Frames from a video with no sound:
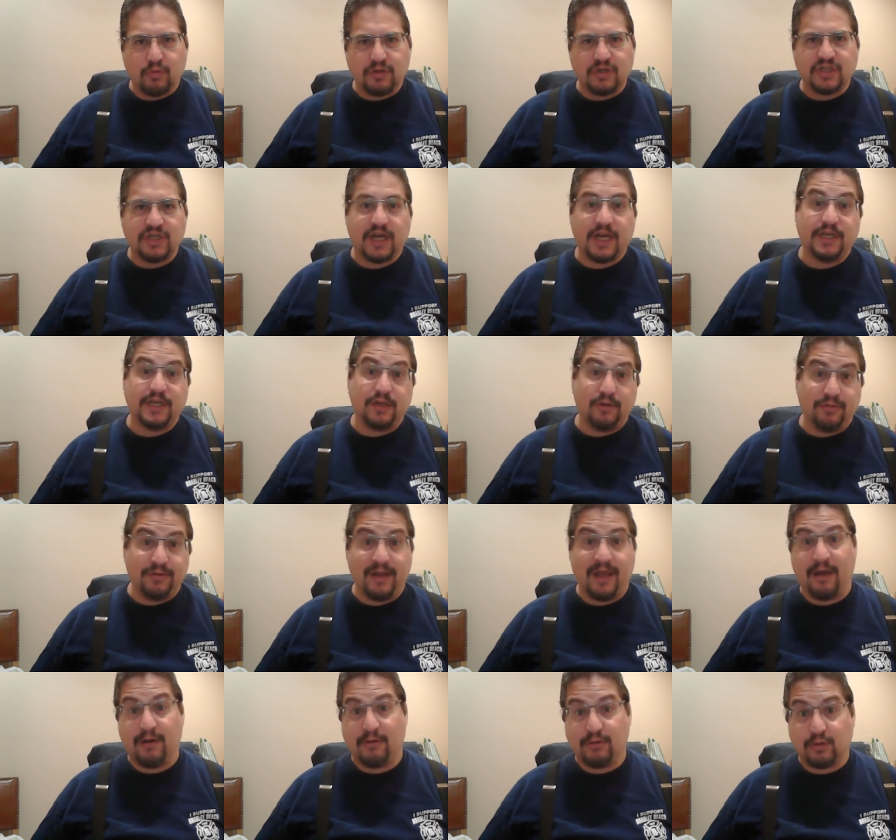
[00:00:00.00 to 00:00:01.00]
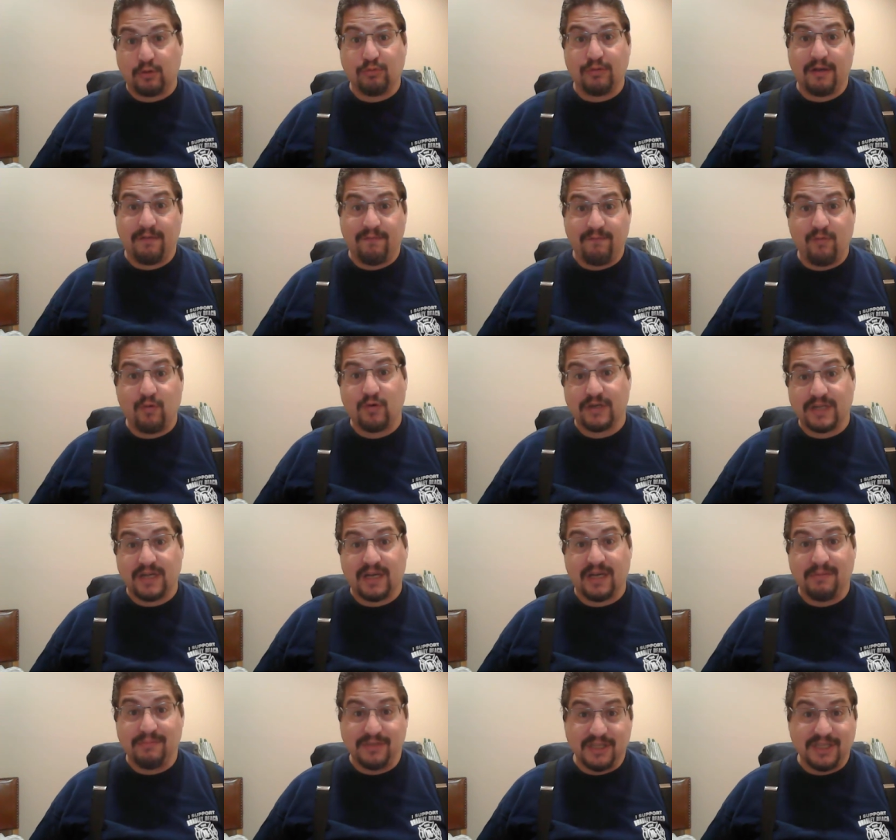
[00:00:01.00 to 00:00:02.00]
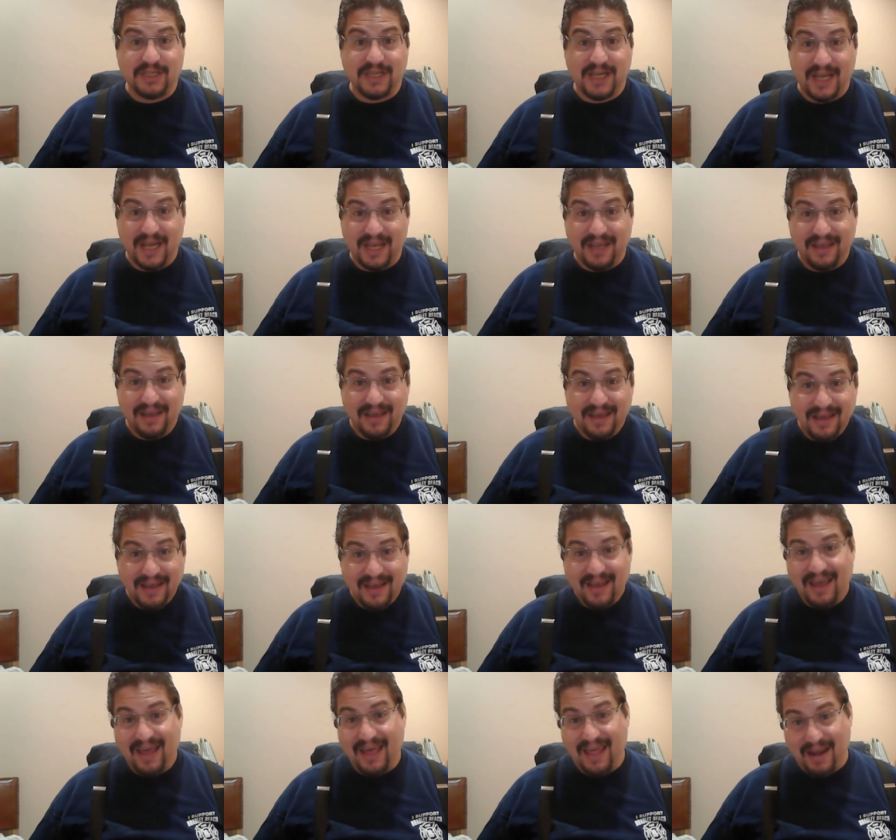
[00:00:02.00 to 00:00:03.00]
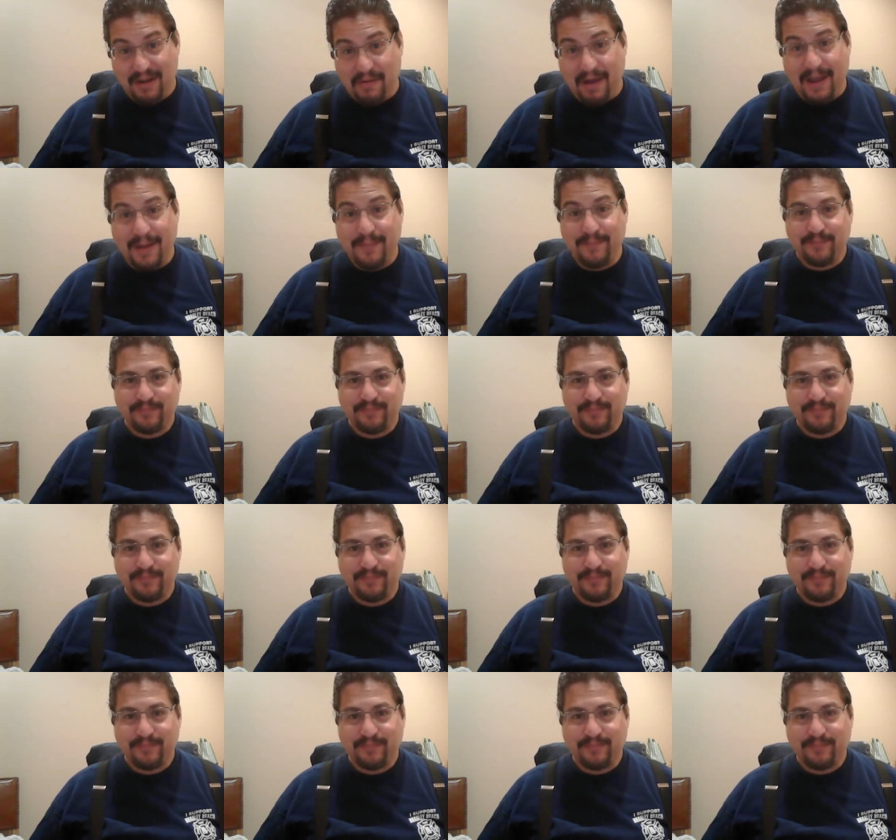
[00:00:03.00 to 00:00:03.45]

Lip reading: which I do now 3 or 4 times a day. Anyway,